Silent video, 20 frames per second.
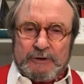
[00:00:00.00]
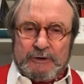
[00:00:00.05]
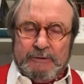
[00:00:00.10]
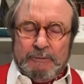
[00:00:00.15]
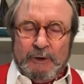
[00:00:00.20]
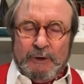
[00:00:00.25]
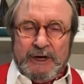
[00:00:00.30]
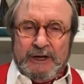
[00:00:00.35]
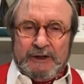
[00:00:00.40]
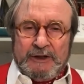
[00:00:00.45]

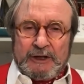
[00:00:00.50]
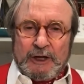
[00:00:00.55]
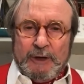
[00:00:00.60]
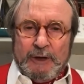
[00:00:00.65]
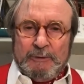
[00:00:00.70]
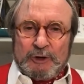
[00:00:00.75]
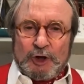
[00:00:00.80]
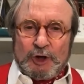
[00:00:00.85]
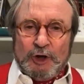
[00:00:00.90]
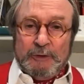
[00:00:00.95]
where the
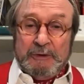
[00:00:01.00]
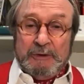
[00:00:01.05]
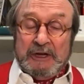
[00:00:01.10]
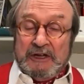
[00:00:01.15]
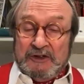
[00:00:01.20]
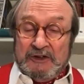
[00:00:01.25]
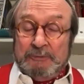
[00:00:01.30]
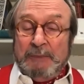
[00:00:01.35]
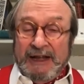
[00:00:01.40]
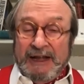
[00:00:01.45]
global economy
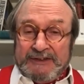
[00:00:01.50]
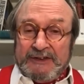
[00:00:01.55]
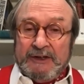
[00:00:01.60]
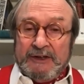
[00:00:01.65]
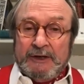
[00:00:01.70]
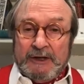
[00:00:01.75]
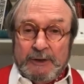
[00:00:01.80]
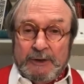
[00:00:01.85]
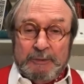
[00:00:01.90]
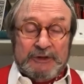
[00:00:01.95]
is better,
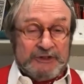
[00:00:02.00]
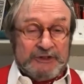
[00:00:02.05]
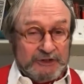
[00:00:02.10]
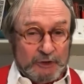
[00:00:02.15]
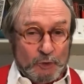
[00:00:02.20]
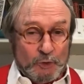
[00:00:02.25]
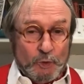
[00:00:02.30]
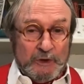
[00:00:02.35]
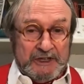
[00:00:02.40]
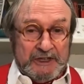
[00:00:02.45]
but
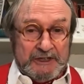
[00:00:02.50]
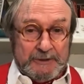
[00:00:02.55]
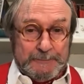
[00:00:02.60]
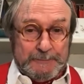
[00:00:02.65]
still weak.